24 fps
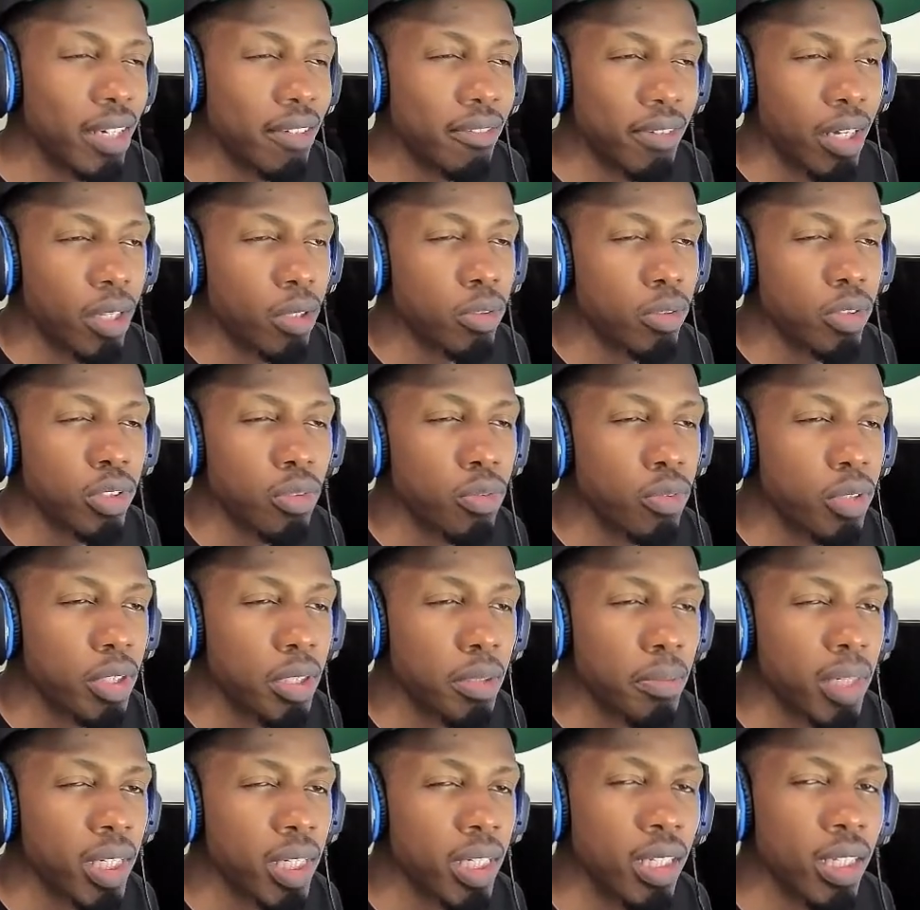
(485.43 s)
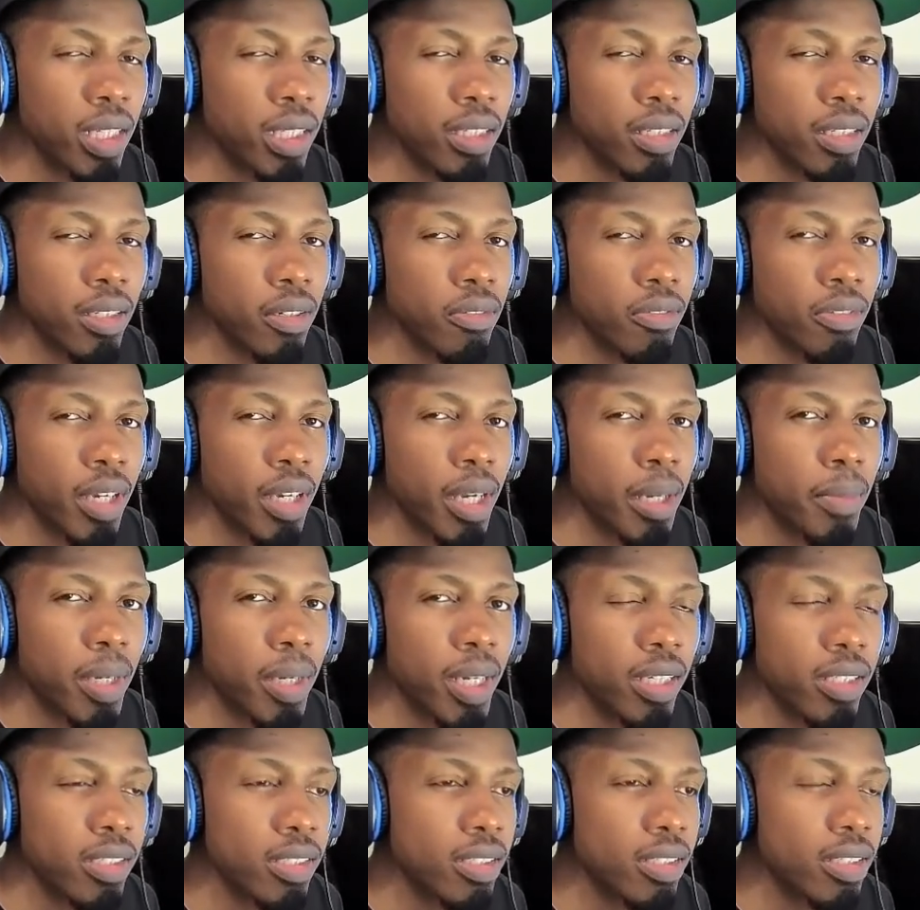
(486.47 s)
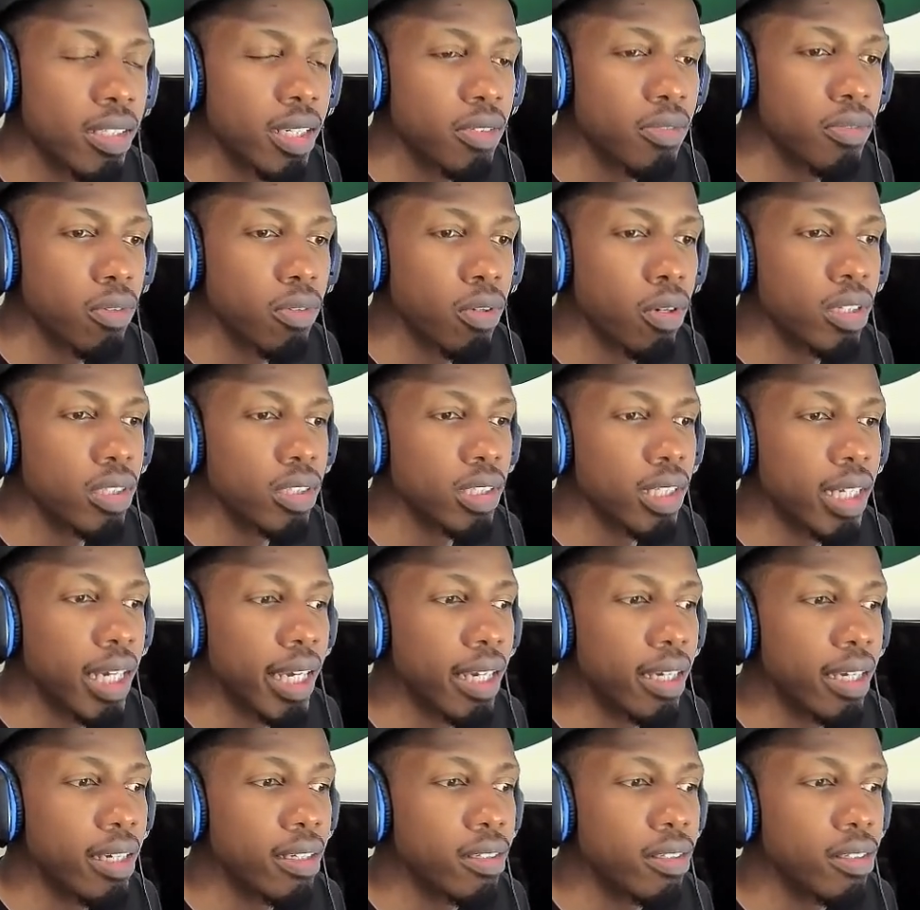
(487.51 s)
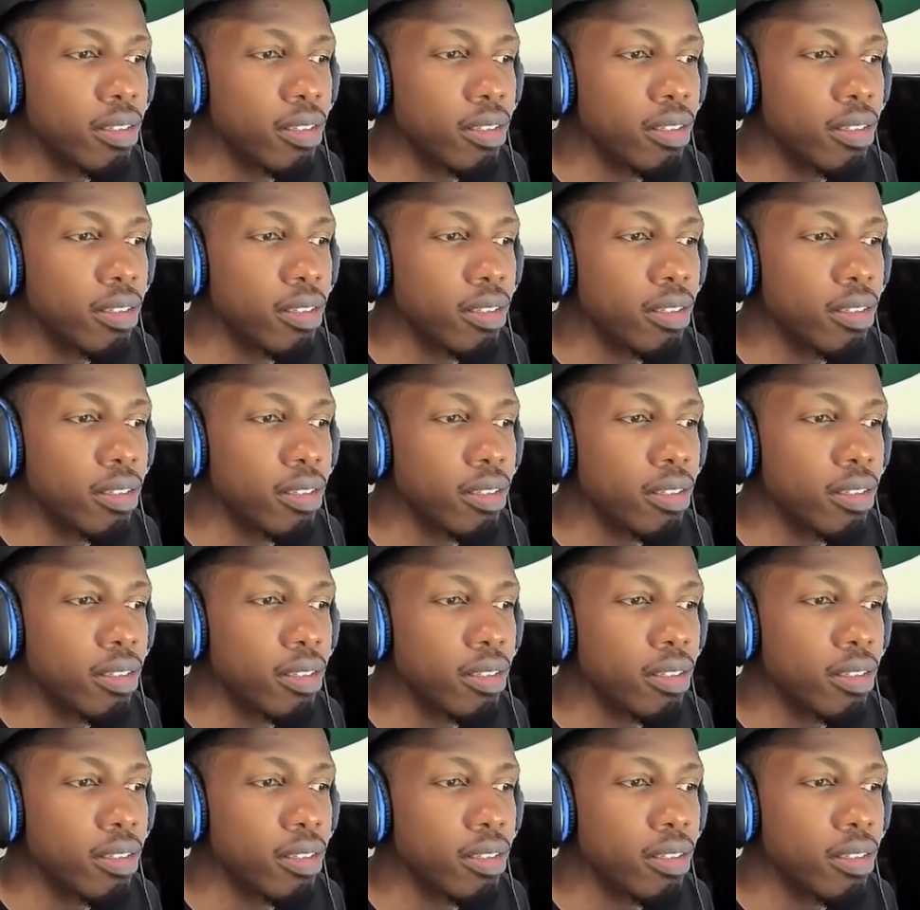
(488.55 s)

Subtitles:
Followers don't really mean nothing on Fanbase, as far as like,